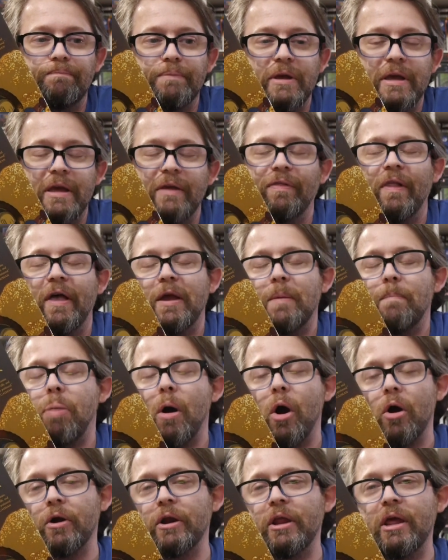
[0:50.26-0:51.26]
kid like
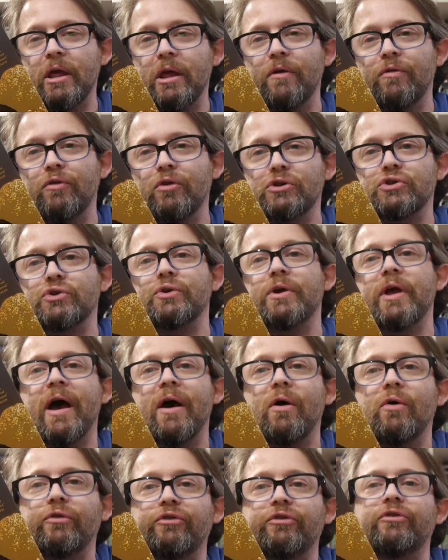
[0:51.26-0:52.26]
partying in their
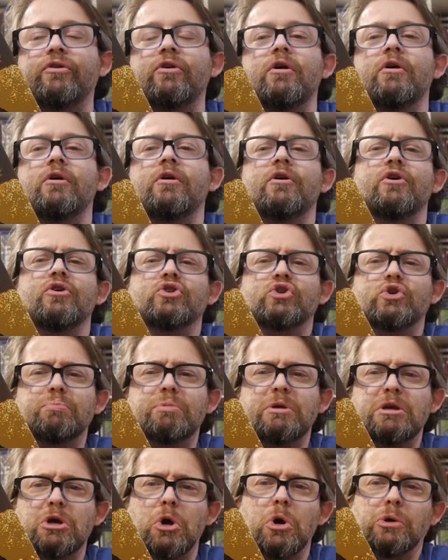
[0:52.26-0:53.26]
treehouse to
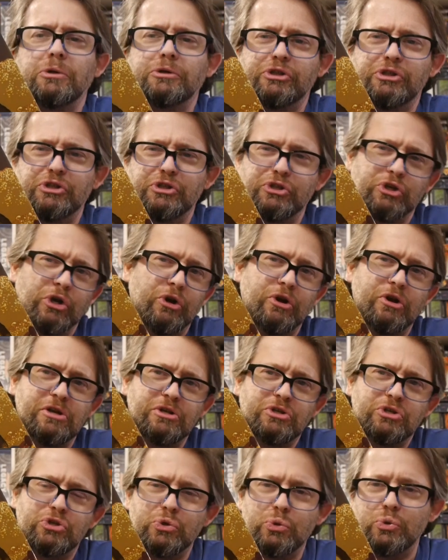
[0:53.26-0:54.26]
being all
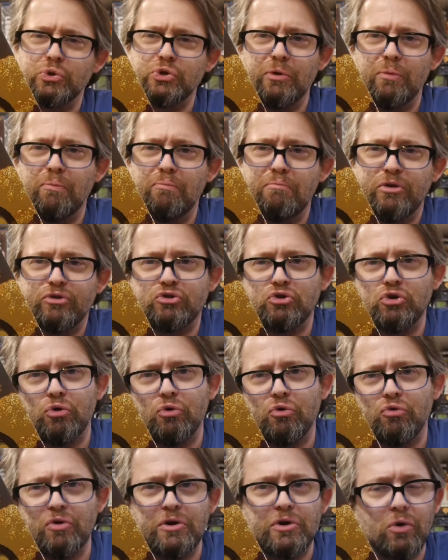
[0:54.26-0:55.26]
serious due to
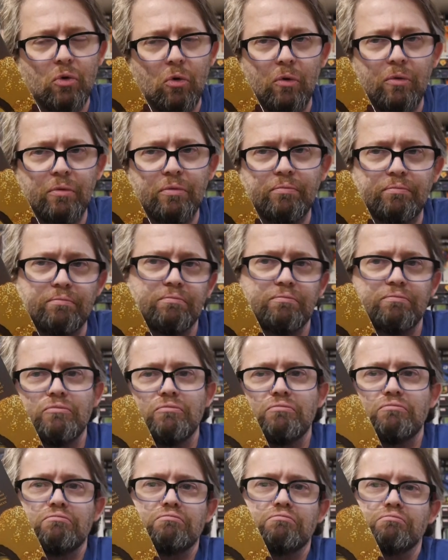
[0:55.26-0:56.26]
Mr. Grindle.
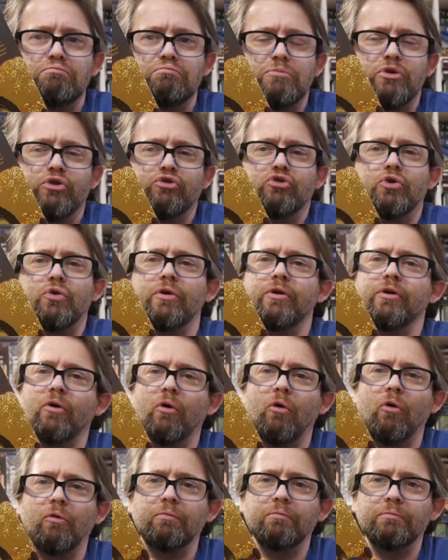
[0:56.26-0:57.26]
Mr.
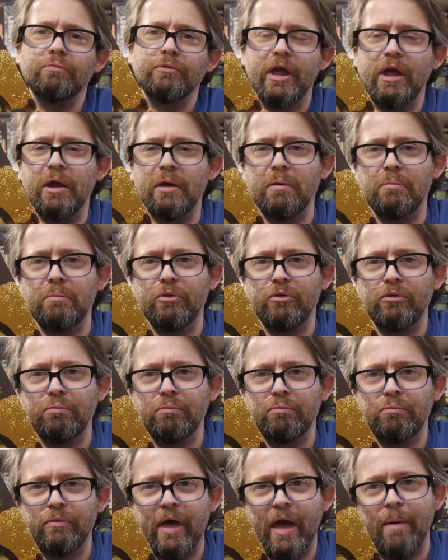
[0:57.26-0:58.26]
Grindle named
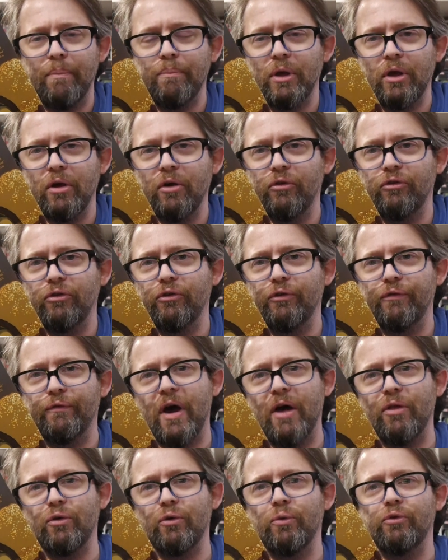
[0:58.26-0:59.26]
that because his
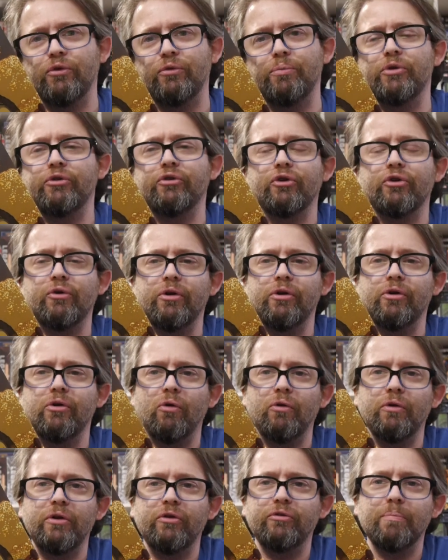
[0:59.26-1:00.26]
father was Mr.
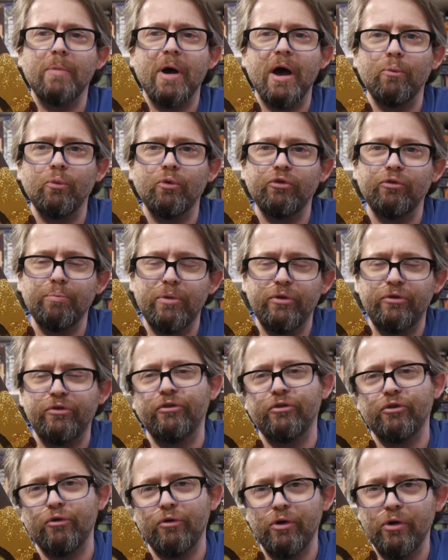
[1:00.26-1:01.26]
Grindle and his mom was
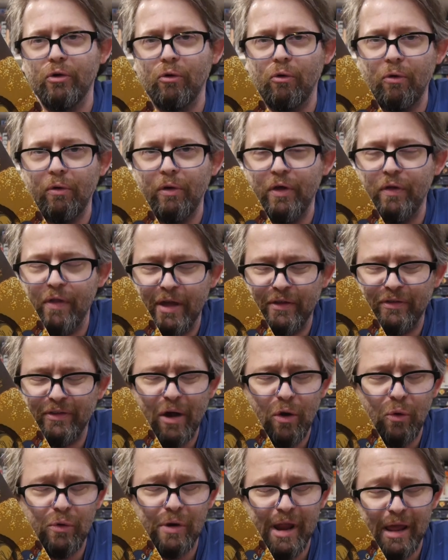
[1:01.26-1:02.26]
Mrs. Grindle, and that's
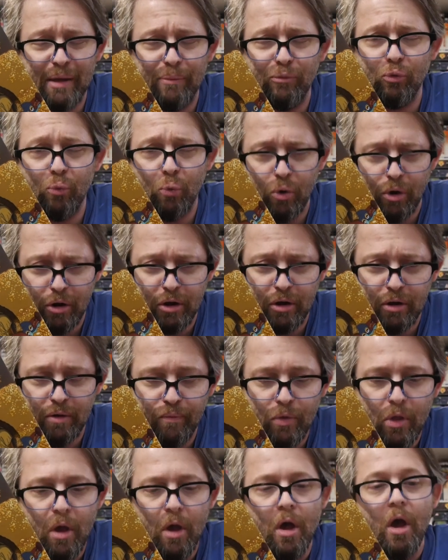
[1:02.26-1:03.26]
how names work.
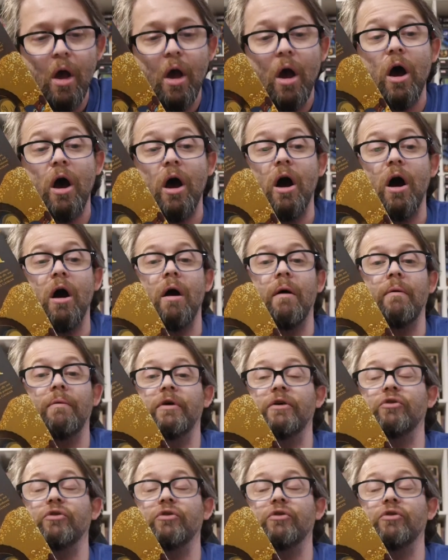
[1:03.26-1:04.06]
Uh,